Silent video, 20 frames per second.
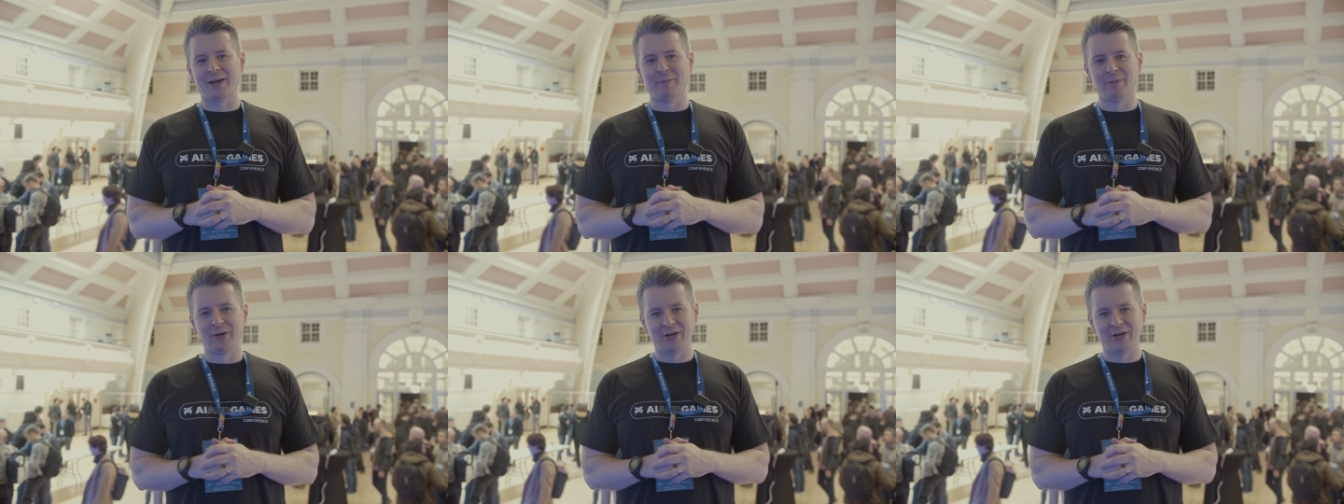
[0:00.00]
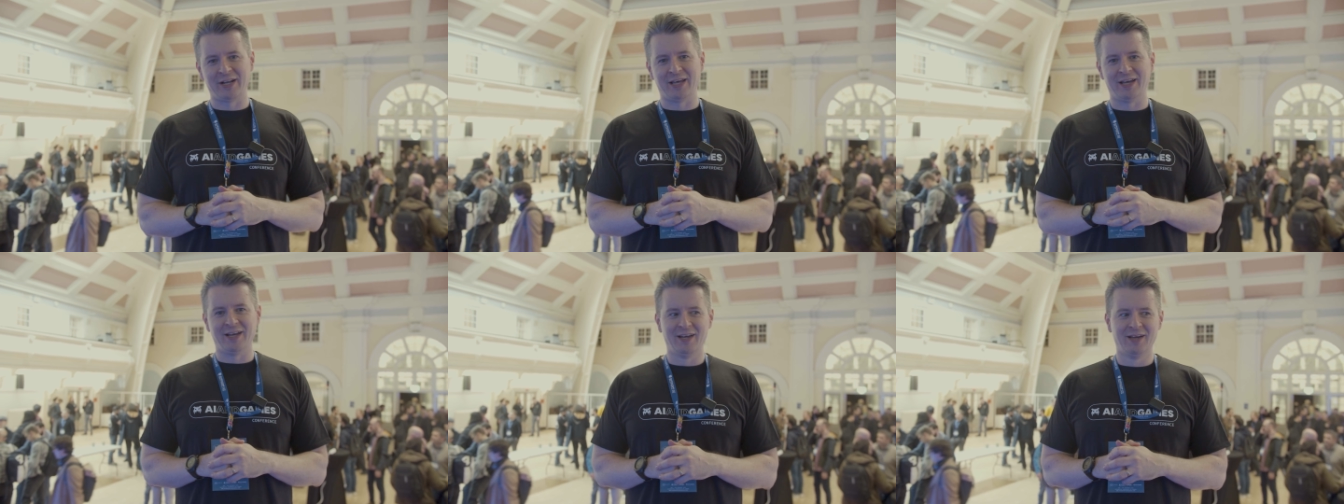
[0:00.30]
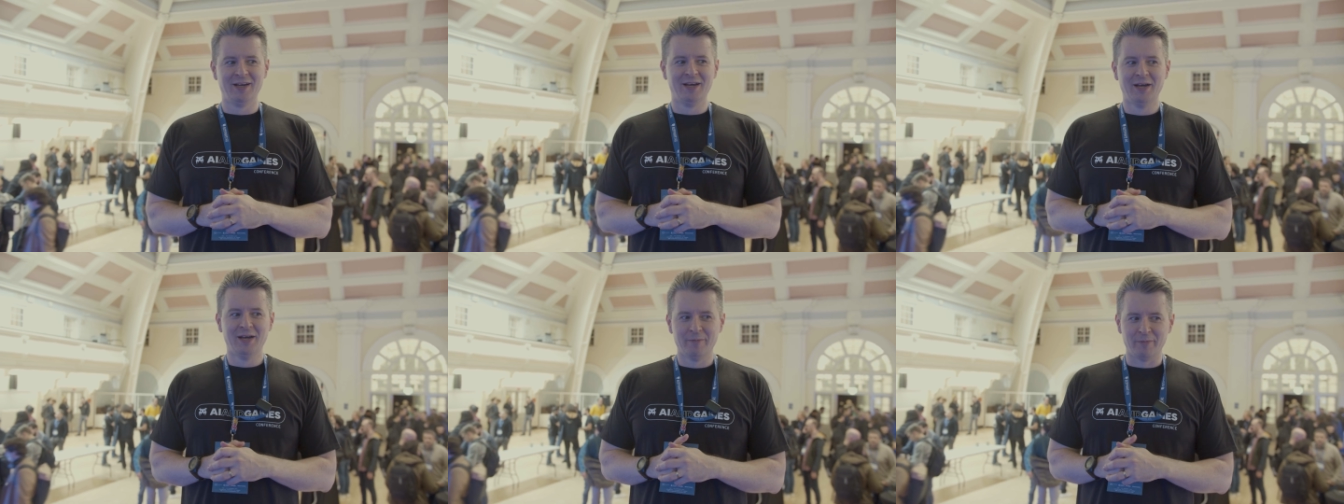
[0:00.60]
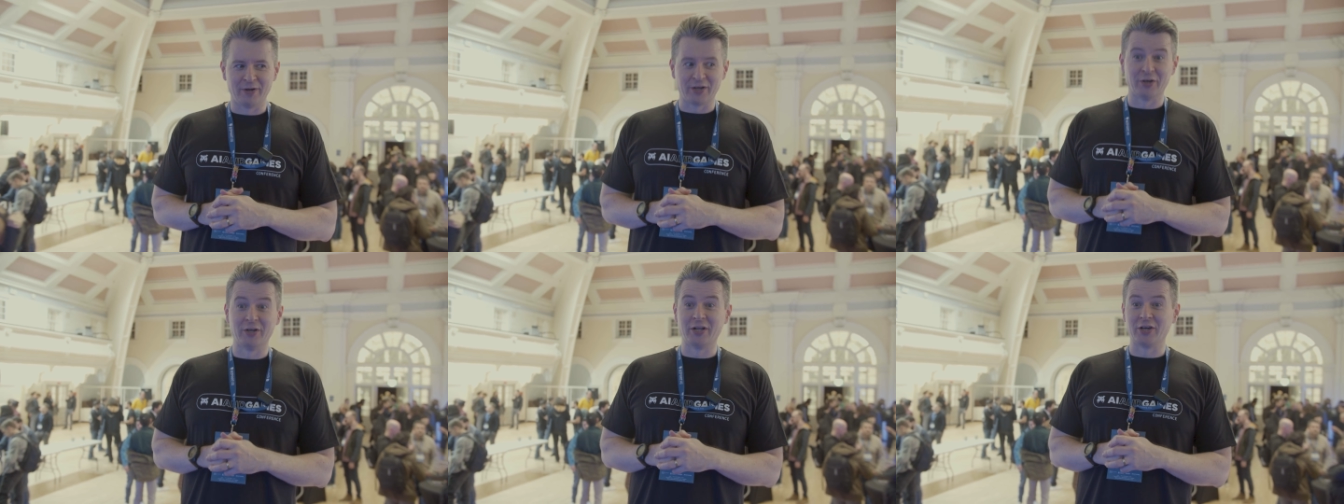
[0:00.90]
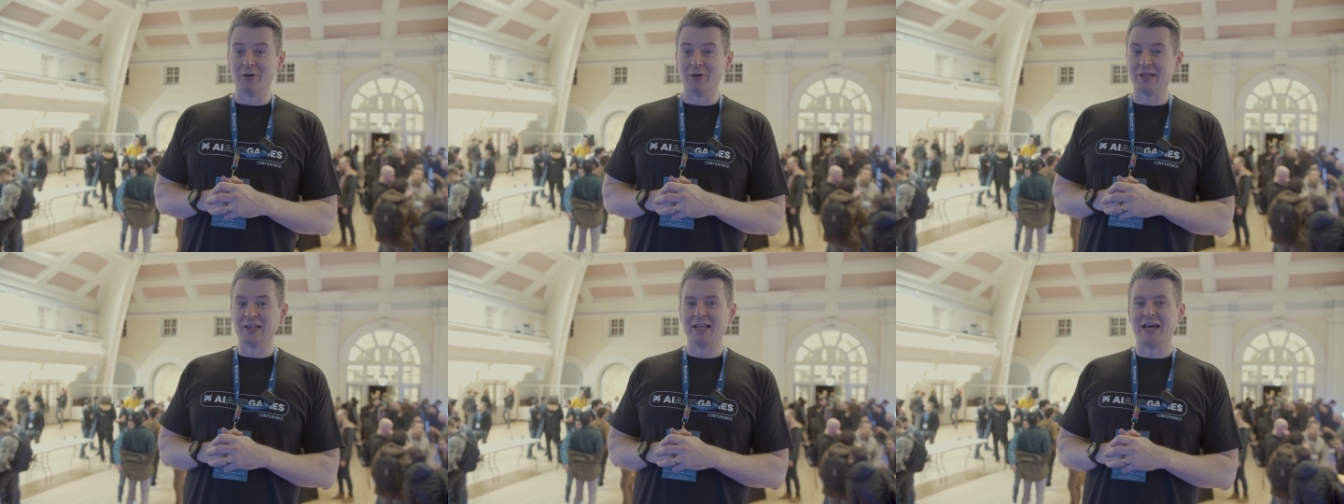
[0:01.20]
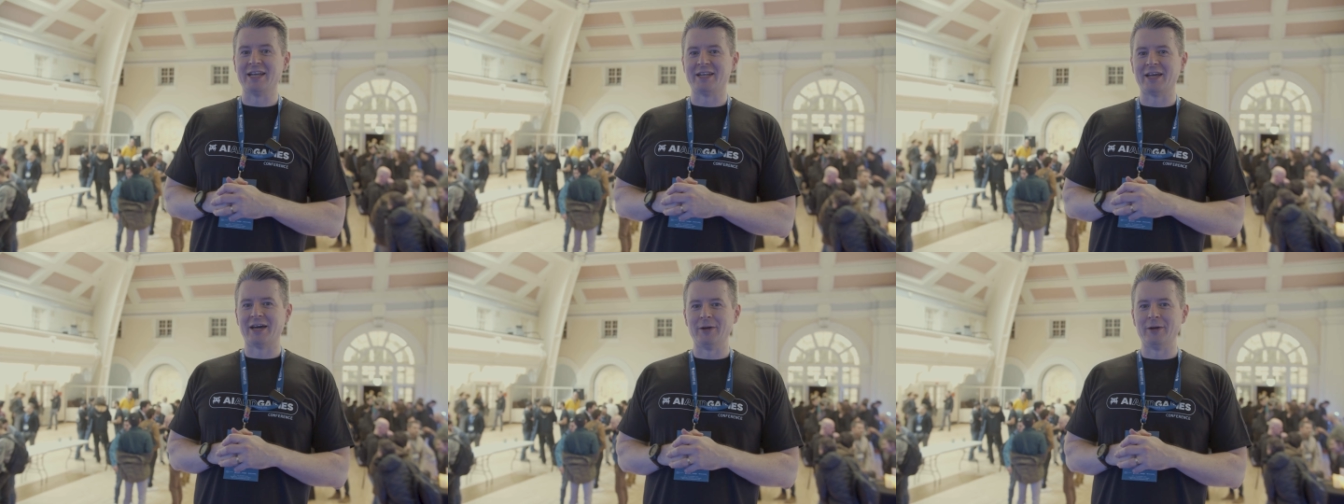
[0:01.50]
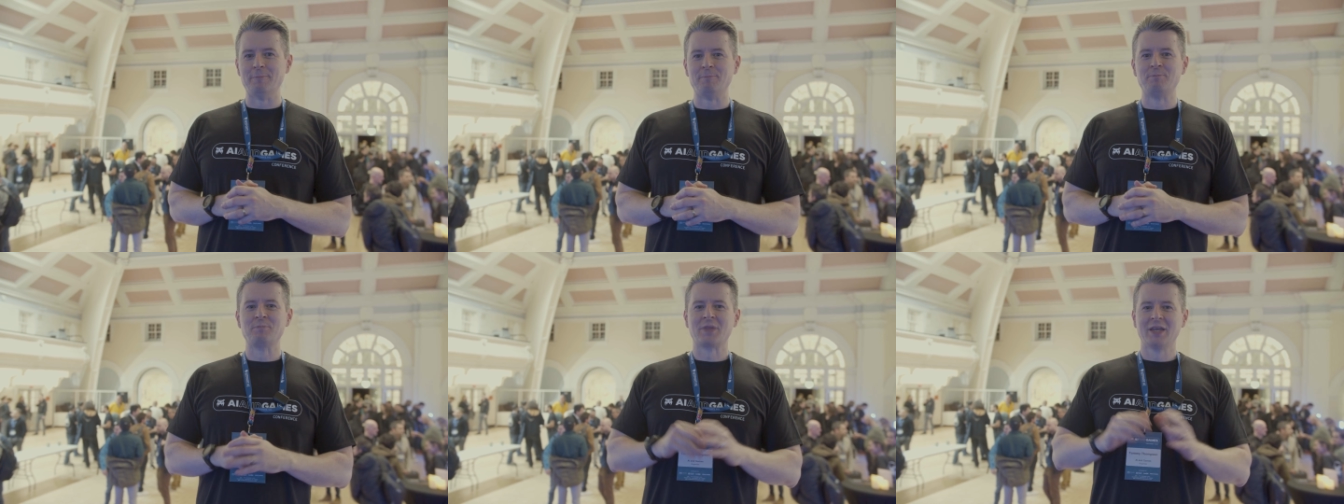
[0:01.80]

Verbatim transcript: and we're going to go and lie down.